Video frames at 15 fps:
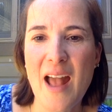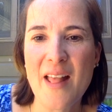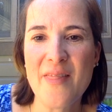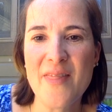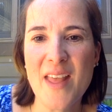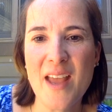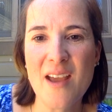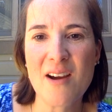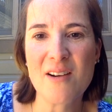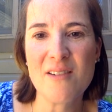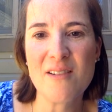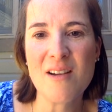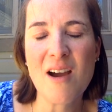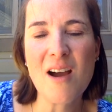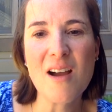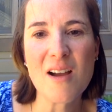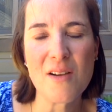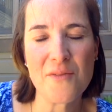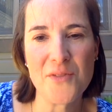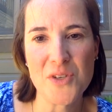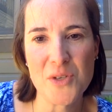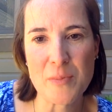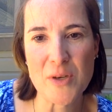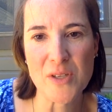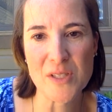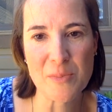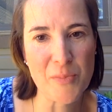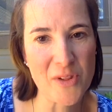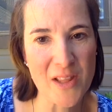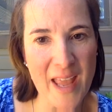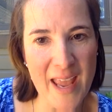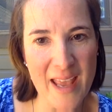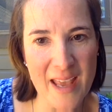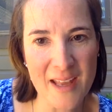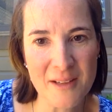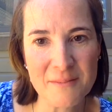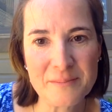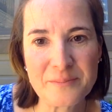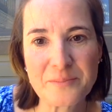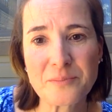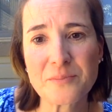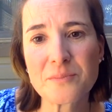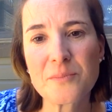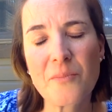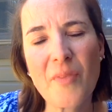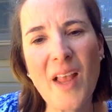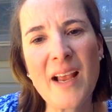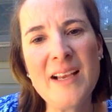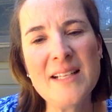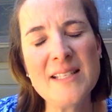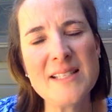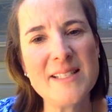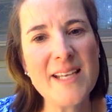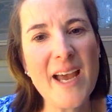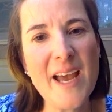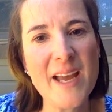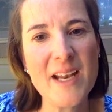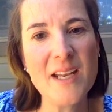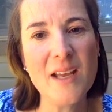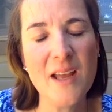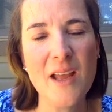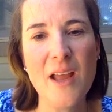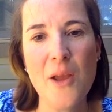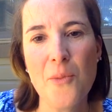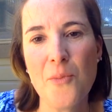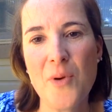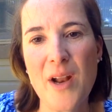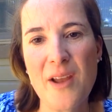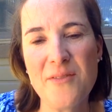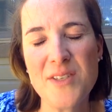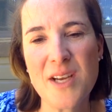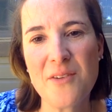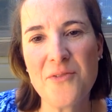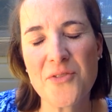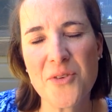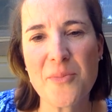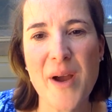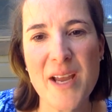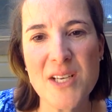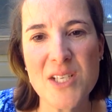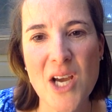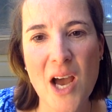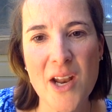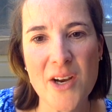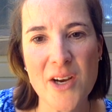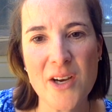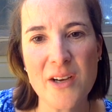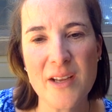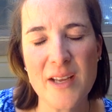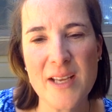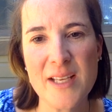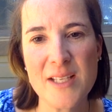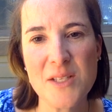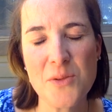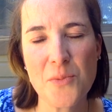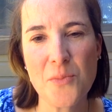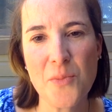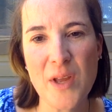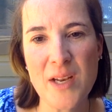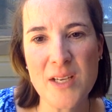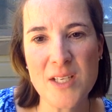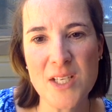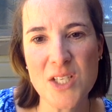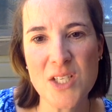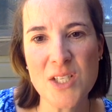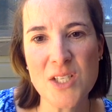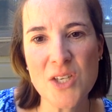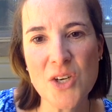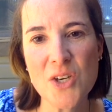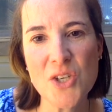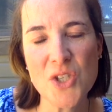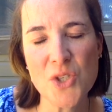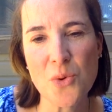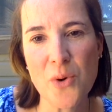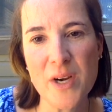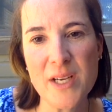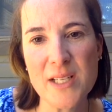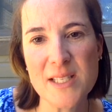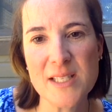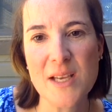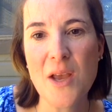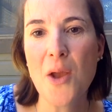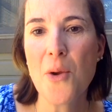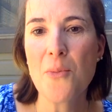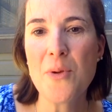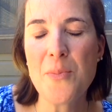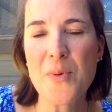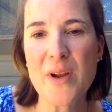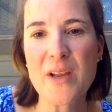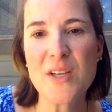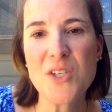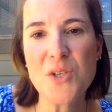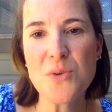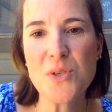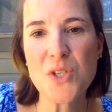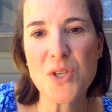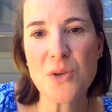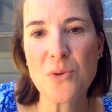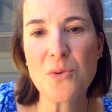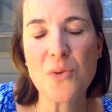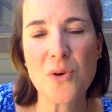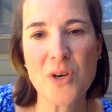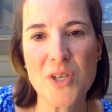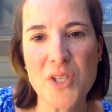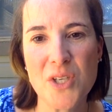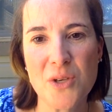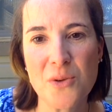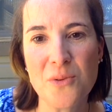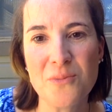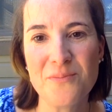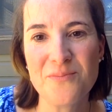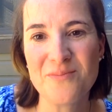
and they are not comfortable to play in. Instead, what I've done for my daughter is, in addition to her shorts, we bring a tutu or two.